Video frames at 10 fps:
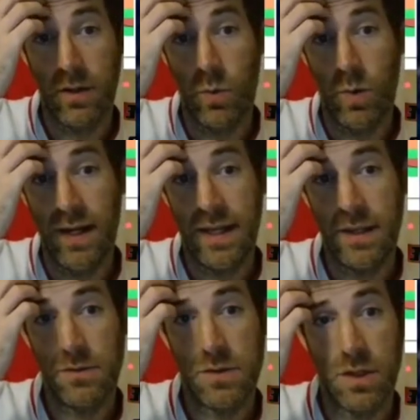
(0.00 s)

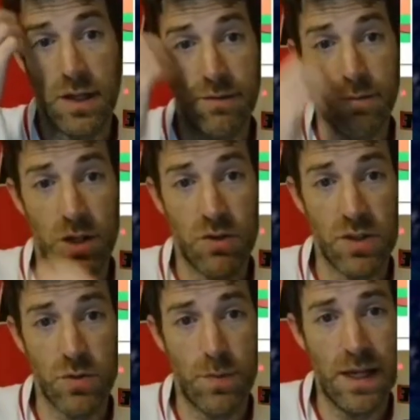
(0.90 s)
away. So I'd have my
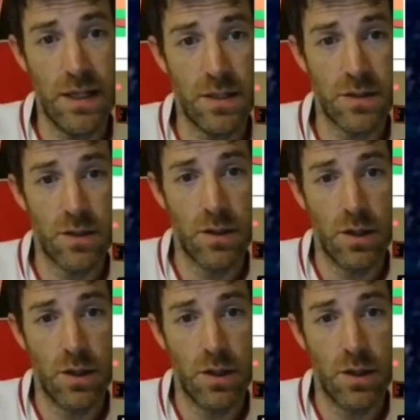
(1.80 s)
Crystal Palace